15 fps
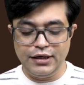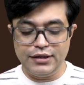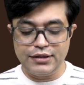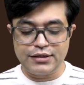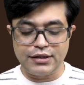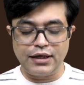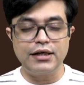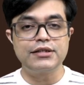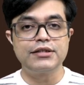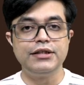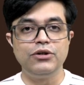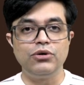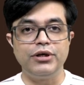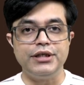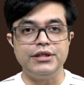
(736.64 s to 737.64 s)
Start
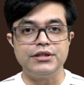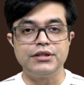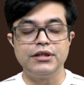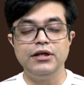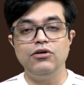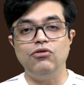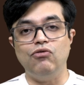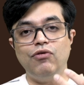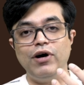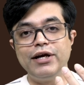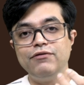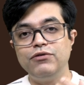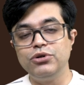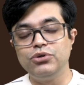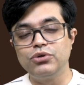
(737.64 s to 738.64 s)
steroids. Why
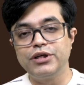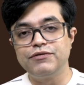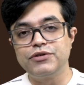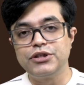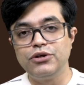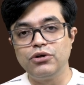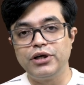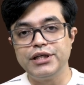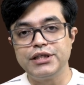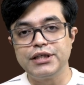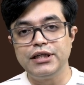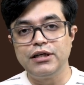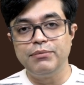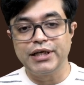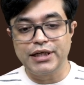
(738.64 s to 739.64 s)
would you give steroids
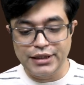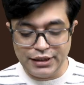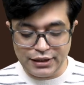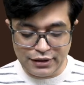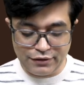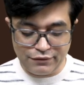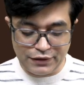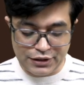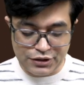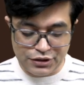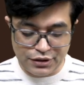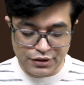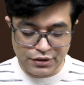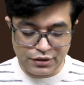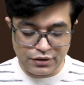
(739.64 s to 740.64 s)
in a bacterial
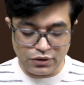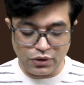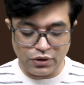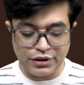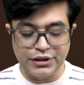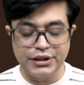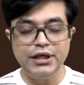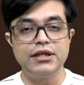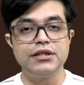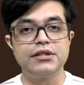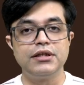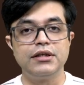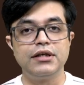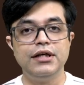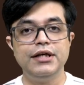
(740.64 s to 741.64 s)
infection? Not the
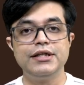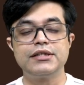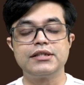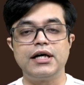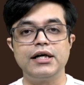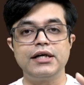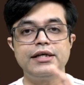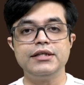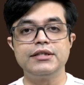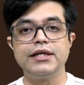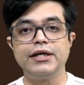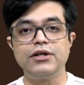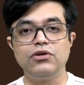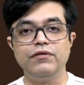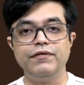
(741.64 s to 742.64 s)
answer. Start
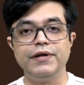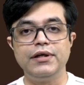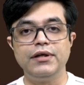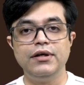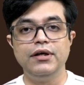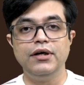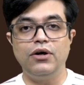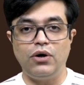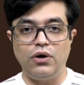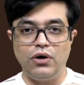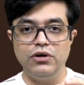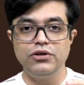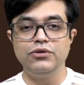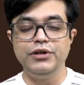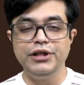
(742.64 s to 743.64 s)
acyclovir.
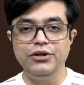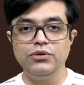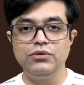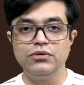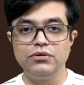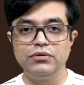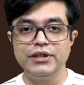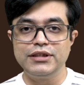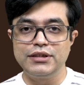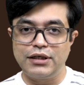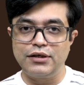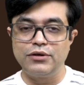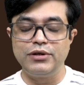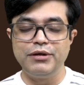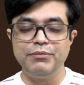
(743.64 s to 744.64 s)
All you need to know is a
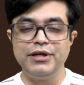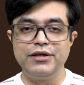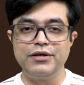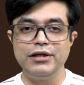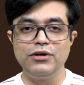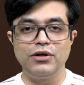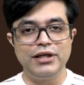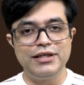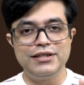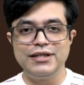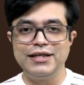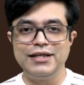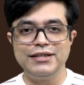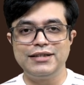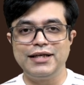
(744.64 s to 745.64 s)
rudimentary knowledge
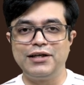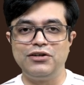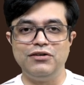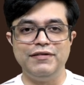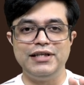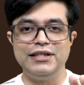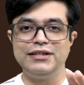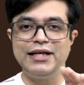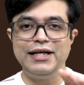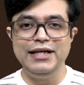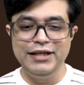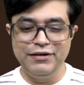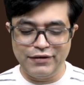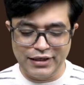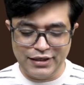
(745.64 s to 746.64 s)
that acyclovir is an
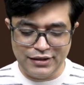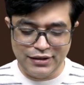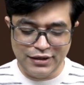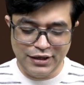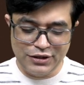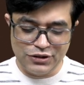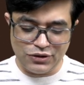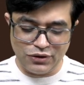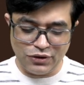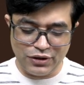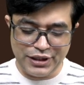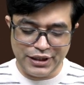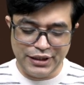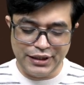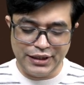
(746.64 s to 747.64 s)
antiviral, so
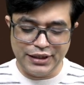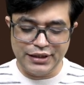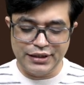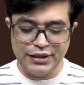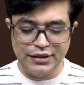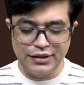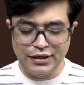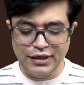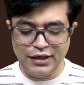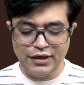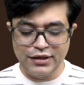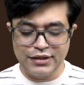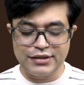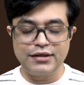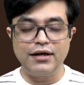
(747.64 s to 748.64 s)
not indicated.
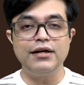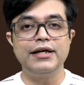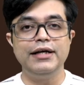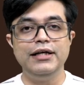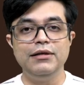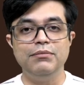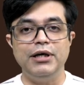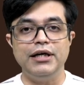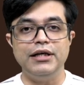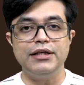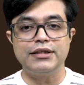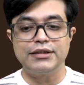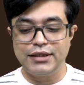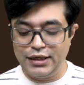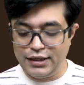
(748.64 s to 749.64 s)
Start
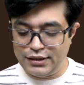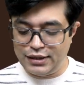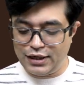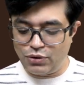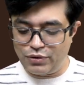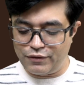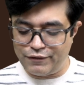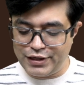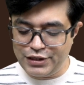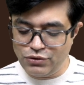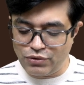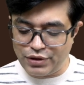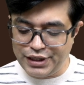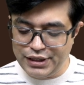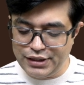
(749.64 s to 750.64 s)
antibiotics. Now, when
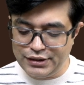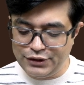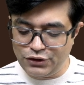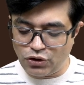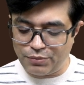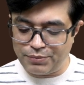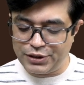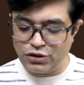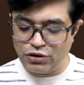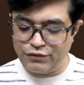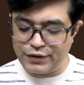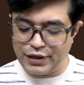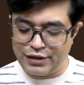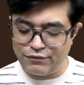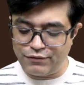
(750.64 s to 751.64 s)
you read the topic
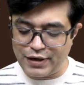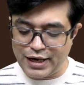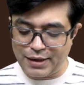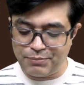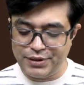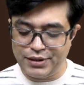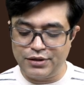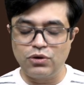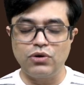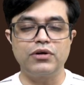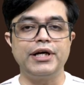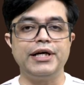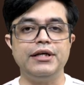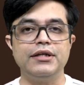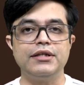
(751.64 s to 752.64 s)
of
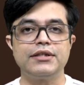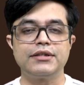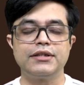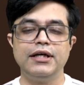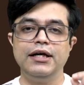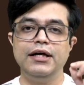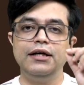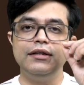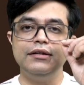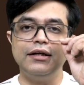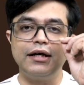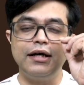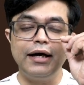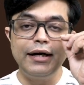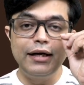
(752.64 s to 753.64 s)
epiglottitis, the
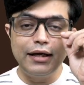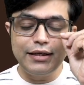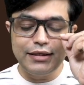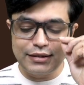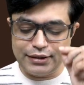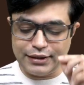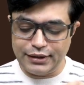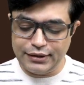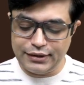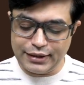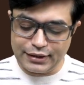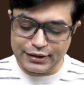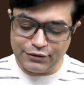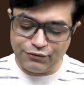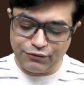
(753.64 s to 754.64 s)
guidelines say
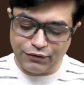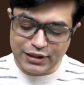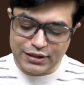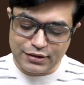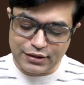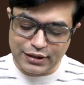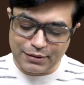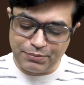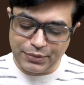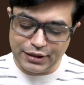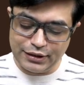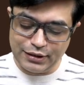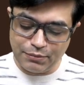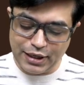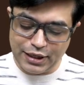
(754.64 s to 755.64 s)
that the first step
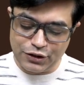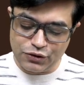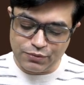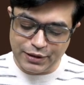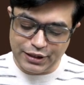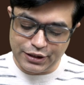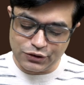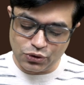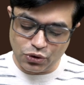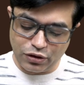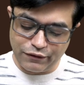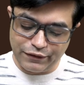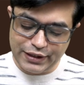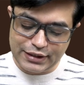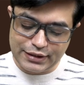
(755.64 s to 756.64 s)
in the management is
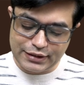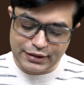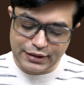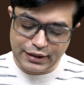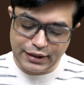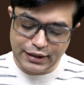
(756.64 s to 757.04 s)
always